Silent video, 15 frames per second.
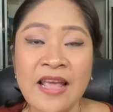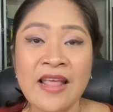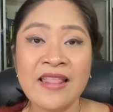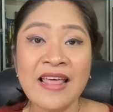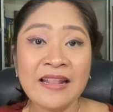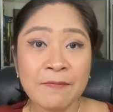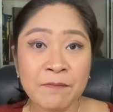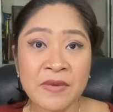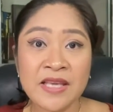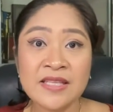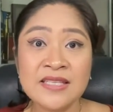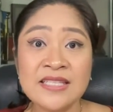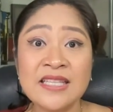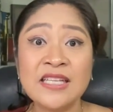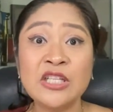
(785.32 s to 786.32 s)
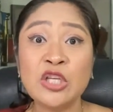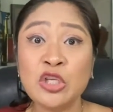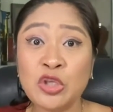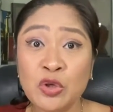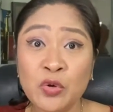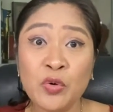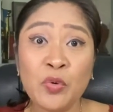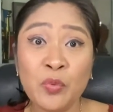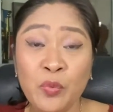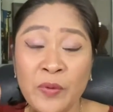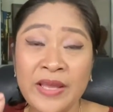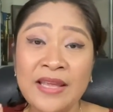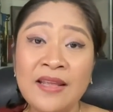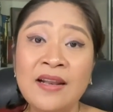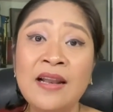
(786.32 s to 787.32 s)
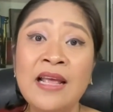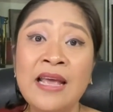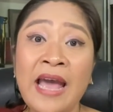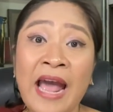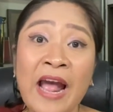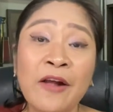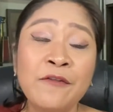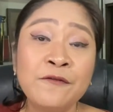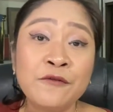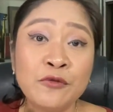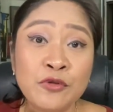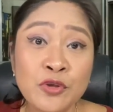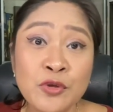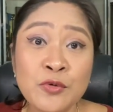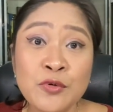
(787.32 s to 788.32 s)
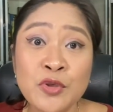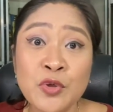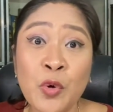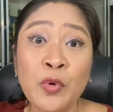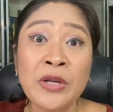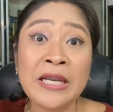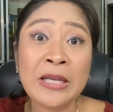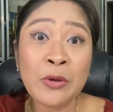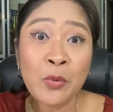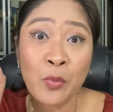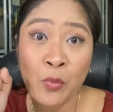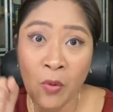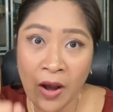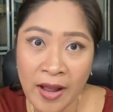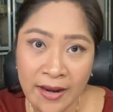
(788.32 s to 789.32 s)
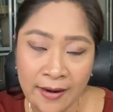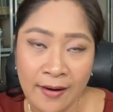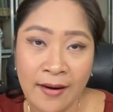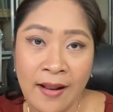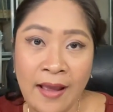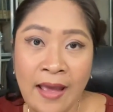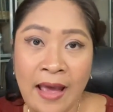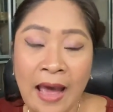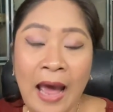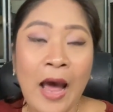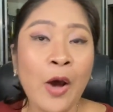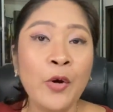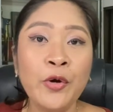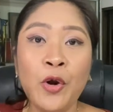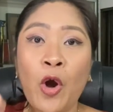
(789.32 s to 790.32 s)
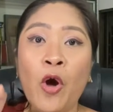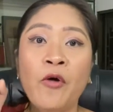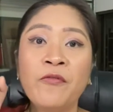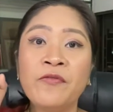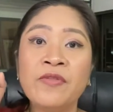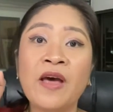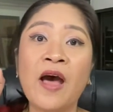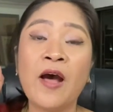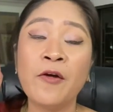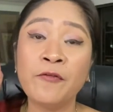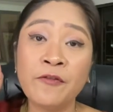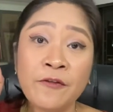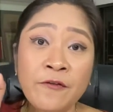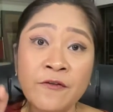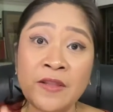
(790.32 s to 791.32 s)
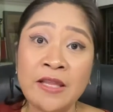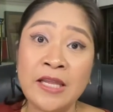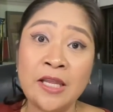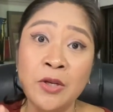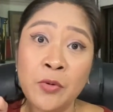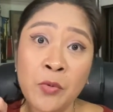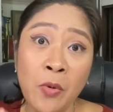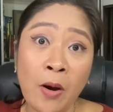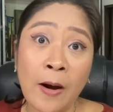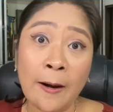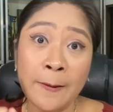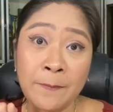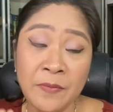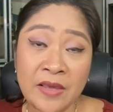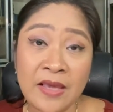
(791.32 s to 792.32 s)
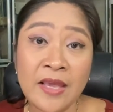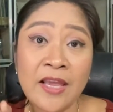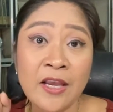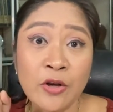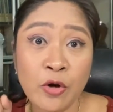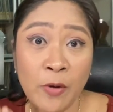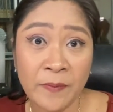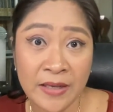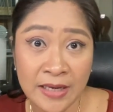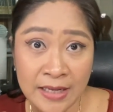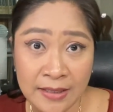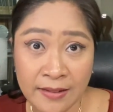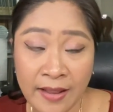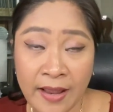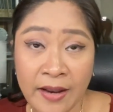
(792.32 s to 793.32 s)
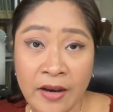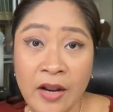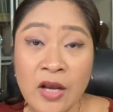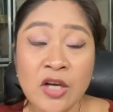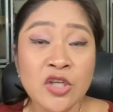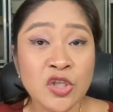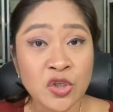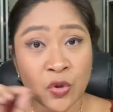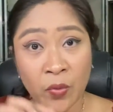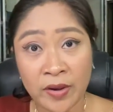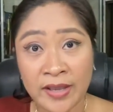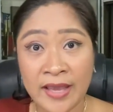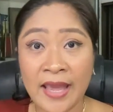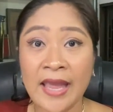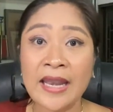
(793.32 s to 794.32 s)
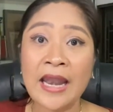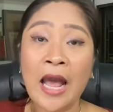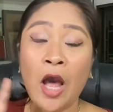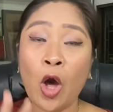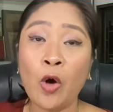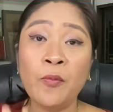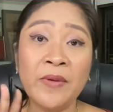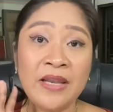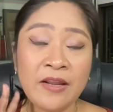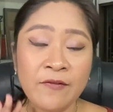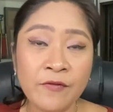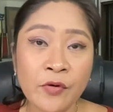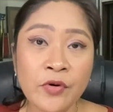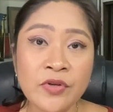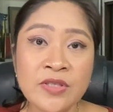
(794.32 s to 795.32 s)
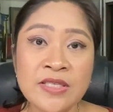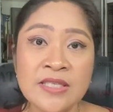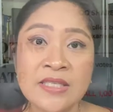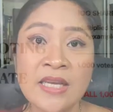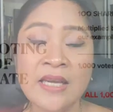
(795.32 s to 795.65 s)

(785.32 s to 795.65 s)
that means that you will have to choose only one out of the 15 who are being nominated. So again, how many votes?